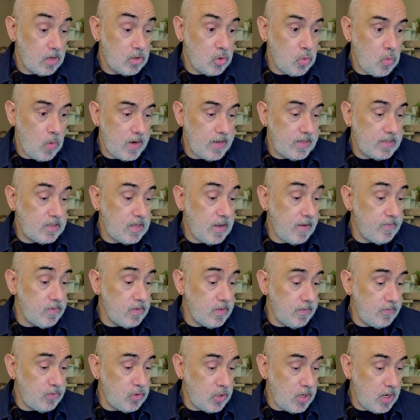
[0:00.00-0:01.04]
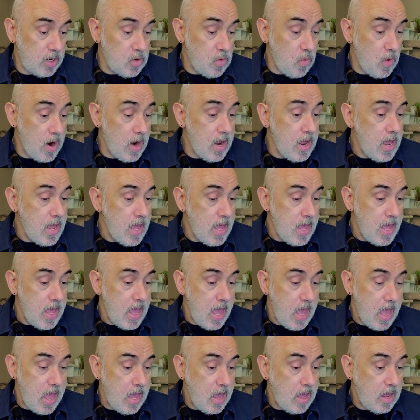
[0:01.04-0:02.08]
27th of January.
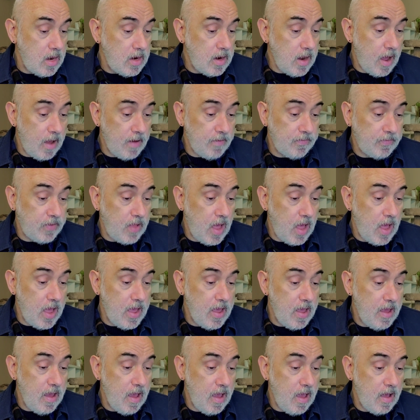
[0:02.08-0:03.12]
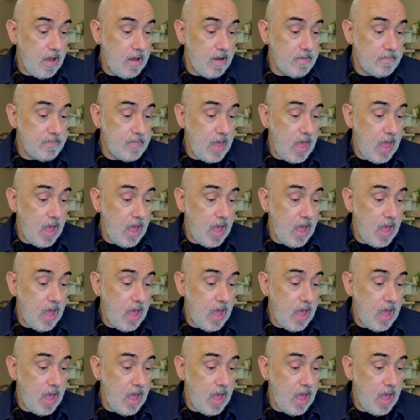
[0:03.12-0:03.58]
And I fly